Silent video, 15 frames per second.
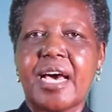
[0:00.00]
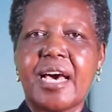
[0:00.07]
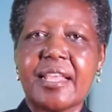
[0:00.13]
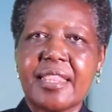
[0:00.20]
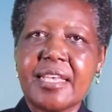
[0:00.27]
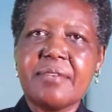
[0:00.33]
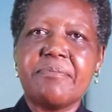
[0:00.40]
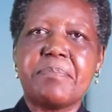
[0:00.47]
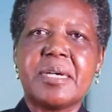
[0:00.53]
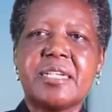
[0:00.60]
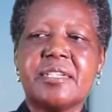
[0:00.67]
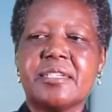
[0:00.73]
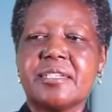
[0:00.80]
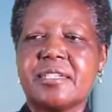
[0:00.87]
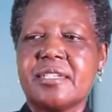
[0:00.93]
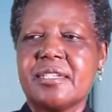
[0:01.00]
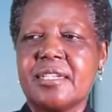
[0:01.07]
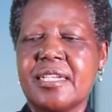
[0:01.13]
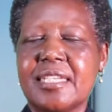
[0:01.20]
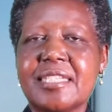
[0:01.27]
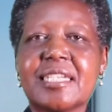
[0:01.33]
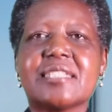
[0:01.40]
Are they punished
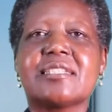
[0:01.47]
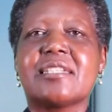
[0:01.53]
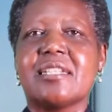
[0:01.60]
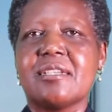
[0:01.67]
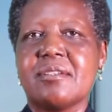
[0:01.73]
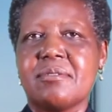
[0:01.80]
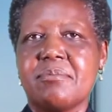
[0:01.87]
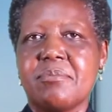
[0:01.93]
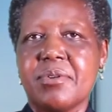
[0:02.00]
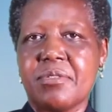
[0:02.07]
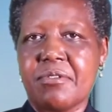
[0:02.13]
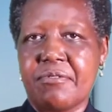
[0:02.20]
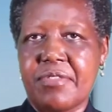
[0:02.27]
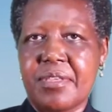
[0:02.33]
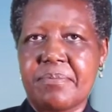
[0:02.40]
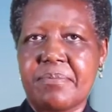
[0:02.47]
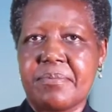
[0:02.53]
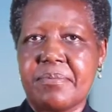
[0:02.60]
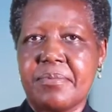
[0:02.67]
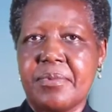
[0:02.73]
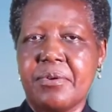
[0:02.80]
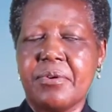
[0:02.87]
justly, both of them?
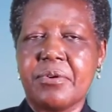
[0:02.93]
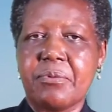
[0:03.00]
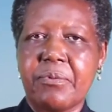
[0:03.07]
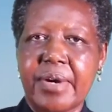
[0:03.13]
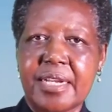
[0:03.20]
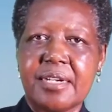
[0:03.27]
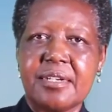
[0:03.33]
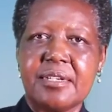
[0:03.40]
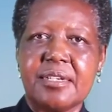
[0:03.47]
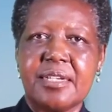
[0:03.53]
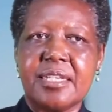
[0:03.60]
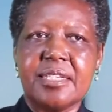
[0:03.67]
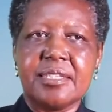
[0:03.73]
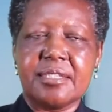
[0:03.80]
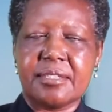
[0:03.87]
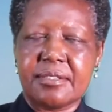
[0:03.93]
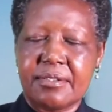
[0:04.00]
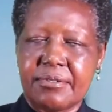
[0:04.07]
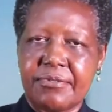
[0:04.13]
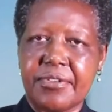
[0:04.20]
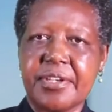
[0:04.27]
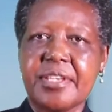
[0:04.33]
Or one is
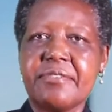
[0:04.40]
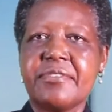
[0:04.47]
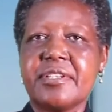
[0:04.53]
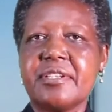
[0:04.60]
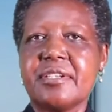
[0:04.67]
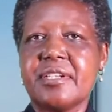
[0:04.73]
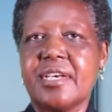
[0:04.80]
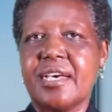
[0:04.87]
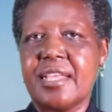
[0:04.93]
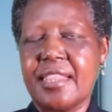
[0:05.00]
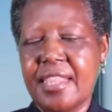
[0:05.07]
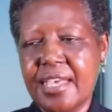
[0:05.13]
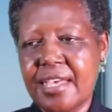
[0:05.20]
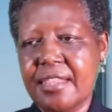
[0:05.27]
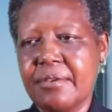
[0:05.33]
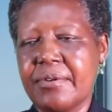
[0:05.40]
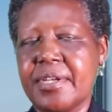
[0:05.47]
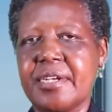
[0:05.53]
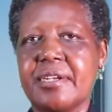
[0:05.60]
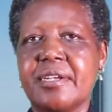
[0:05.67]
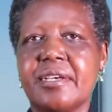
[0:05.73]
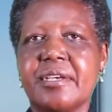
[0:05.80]
forgiven and the other
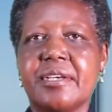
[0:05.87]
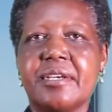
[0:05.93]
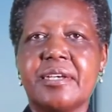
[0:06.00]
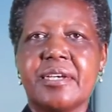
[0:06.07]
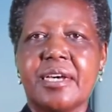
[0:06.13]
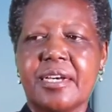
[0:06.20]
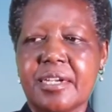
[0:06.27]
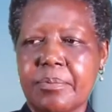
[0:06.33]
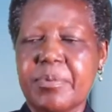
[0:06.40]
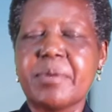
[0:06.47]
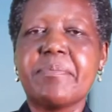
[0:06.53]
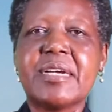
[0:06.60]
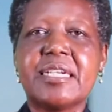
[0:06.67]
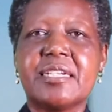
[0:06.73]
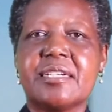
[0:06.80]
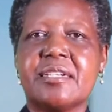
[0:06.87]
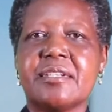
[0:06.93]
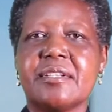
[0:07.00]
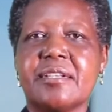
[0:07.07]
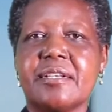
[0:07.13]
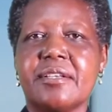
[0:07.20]
one reprimanded?